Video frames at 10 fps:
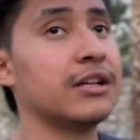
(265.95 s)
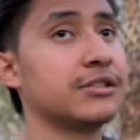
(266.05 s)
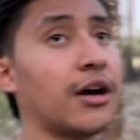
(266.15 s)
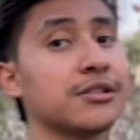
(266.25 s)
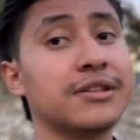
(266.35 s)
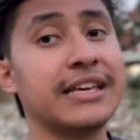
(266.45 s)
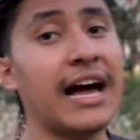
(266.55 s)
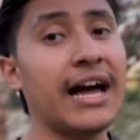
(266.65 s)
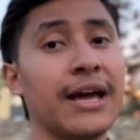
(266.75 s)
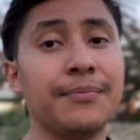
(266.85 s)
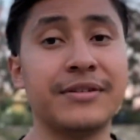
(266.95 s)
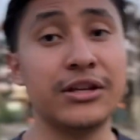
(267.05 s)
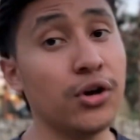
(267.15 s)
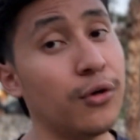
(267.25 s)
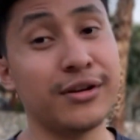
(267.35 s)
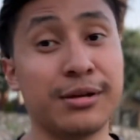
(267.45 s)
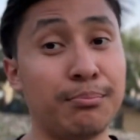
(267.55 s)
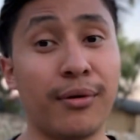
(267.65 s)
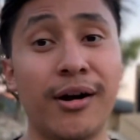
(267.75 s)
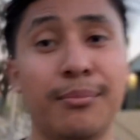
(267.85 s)
talked to the guy, said, yo, it's a
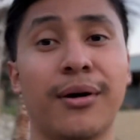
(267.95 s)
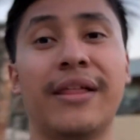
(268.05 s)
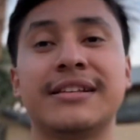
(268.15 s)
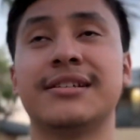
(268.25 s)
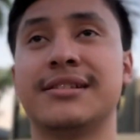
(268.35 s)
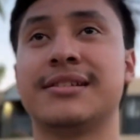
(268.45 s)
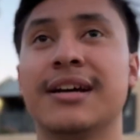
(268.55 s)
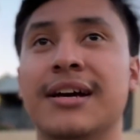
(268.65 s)
bird, bro. That's just,